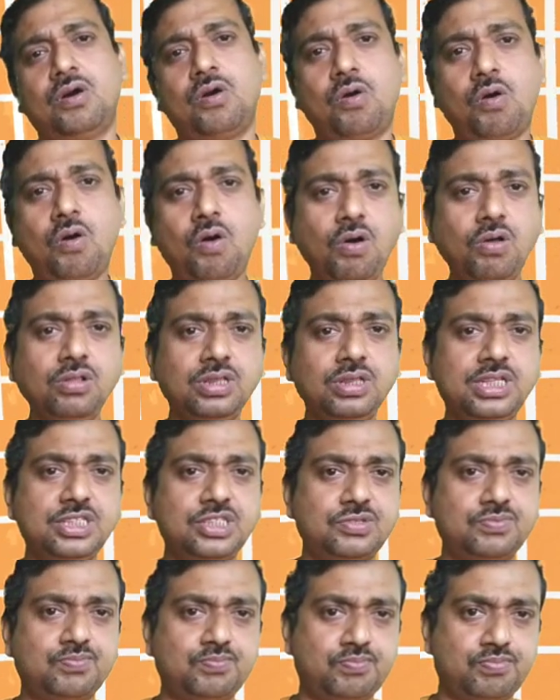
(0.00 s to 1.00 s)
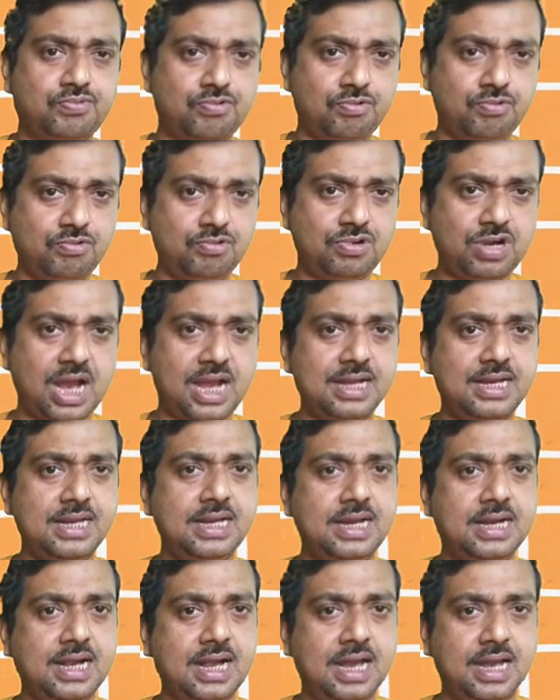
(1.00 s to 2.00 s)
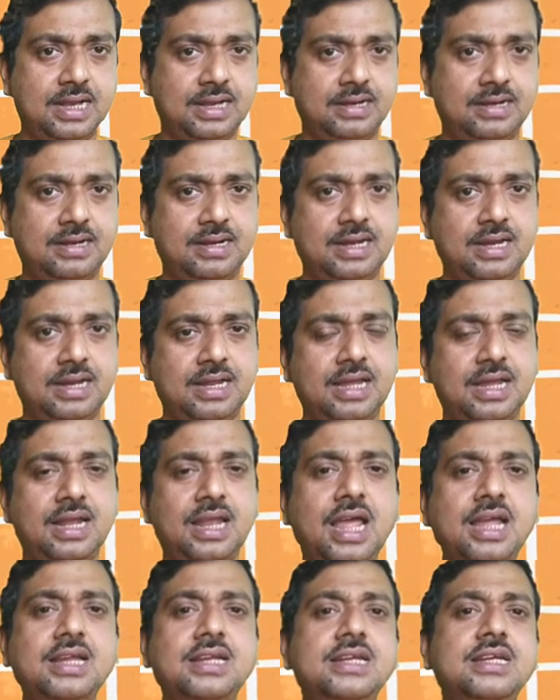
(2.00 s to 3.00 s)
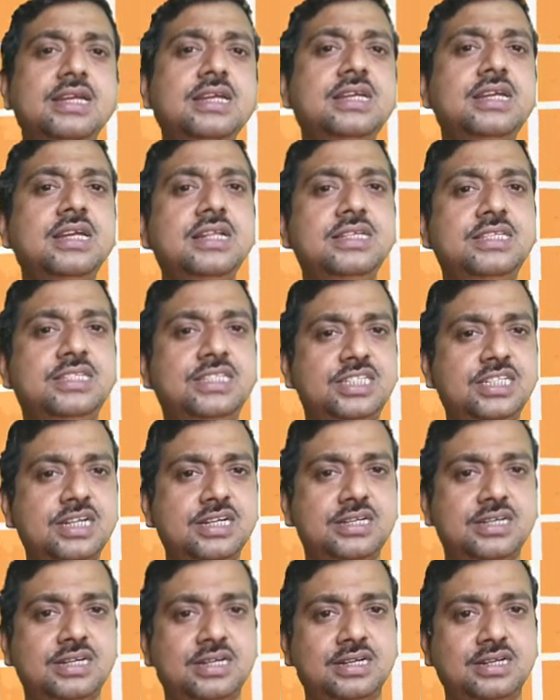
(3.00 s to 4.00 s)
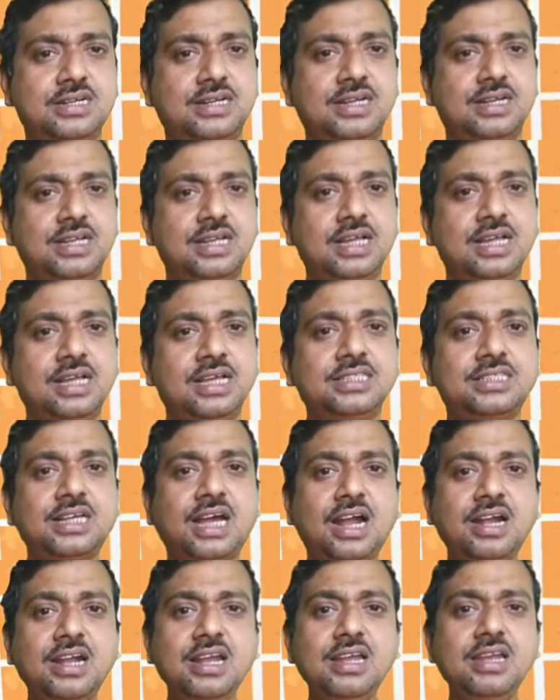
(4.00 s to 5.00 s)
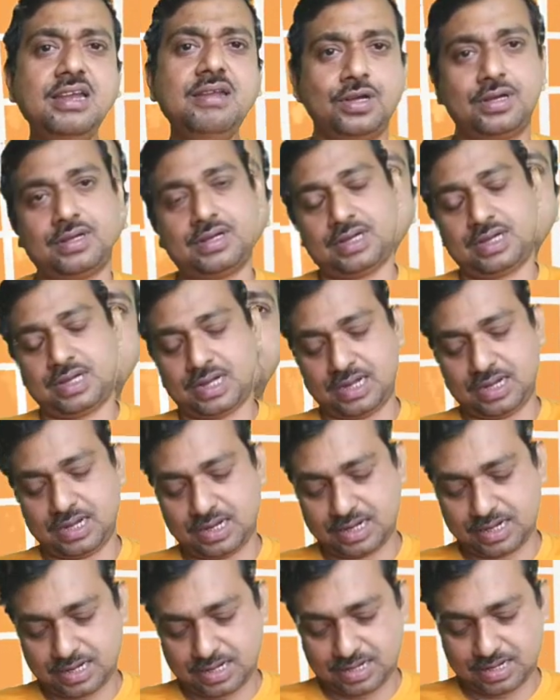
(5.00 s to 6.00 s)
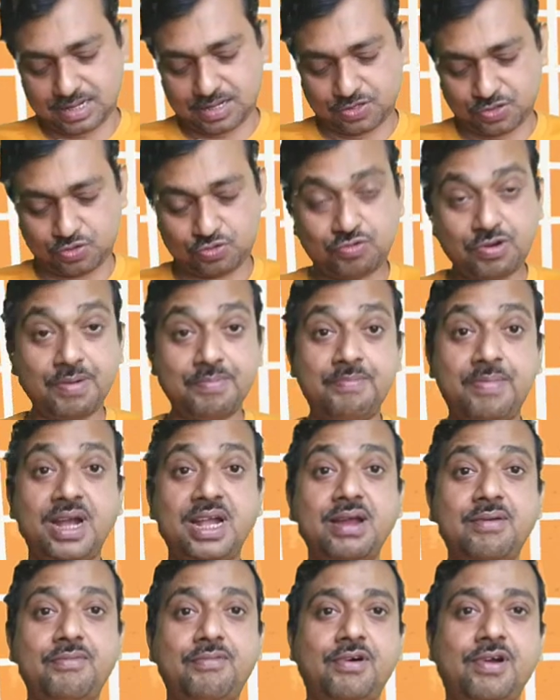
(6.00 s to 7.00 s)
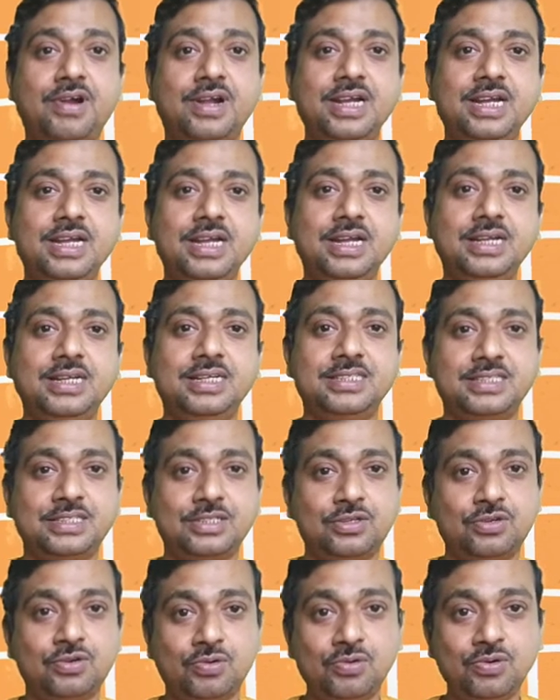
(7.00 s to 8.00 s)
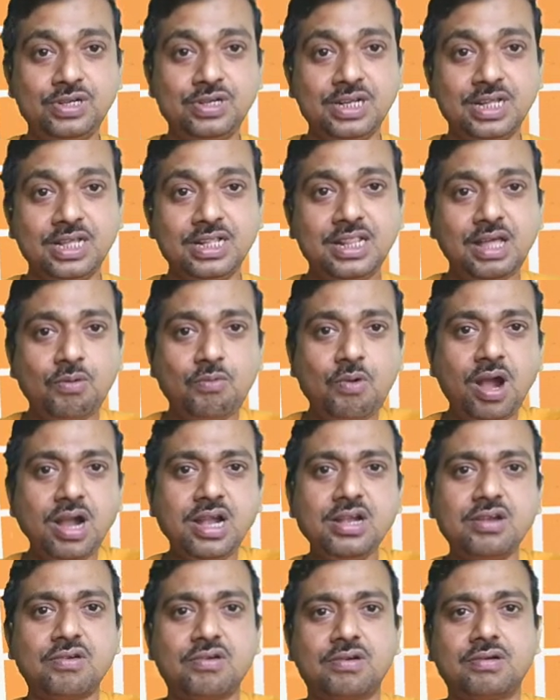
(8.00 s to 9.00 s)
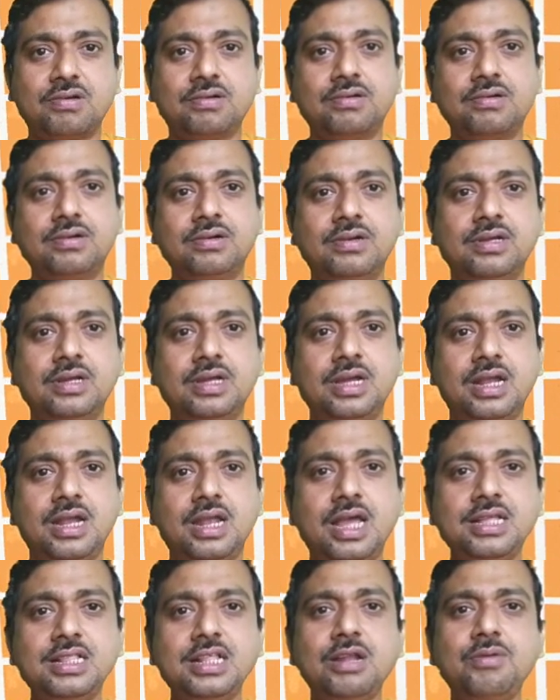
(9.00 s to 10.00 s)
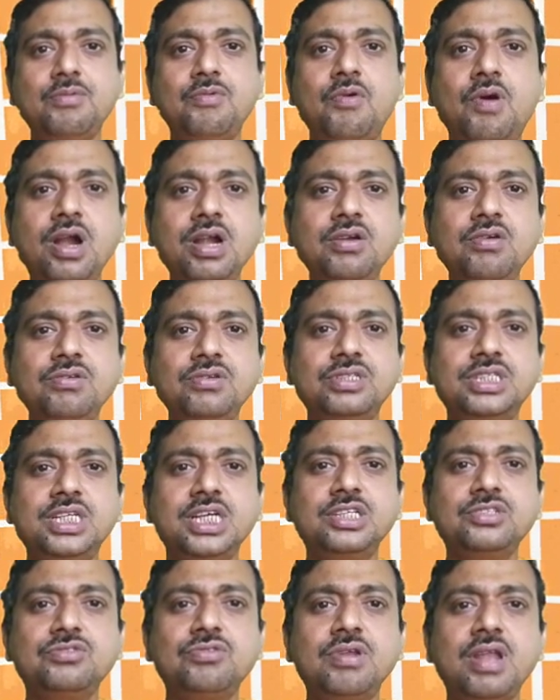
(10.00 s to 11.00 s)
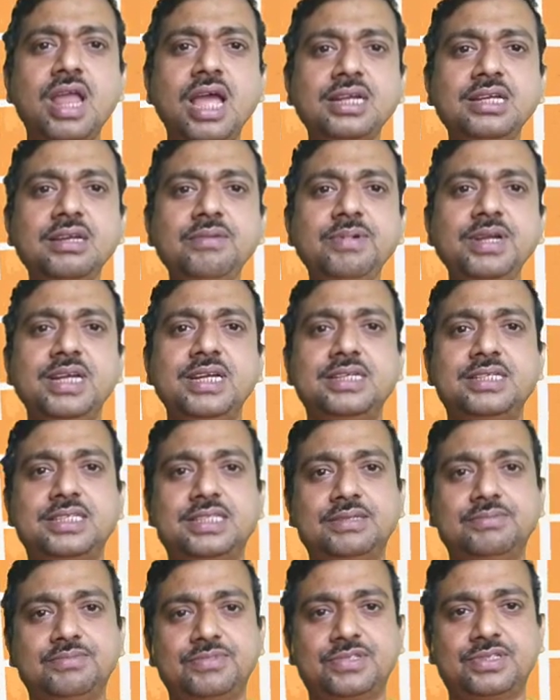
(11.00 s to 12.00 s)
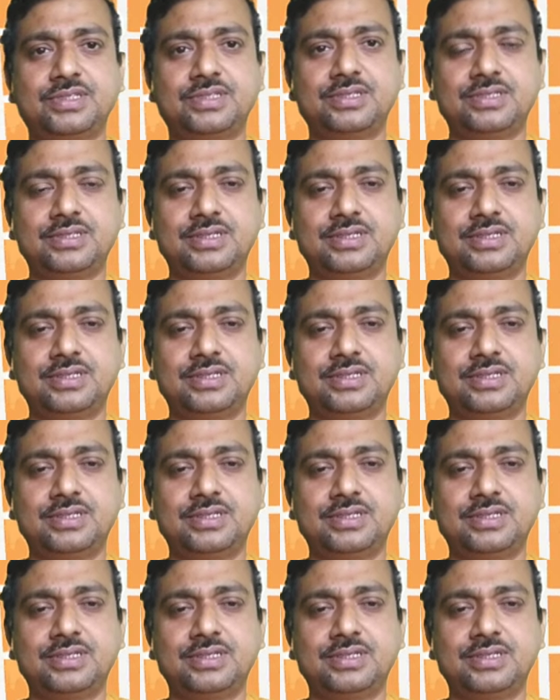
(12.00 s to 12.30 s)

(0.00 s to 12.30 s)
All this fruit and grain, like little children, suddenly become, through a metaphor, it's told, the wanton, like there are wanton sexual activity, it seems.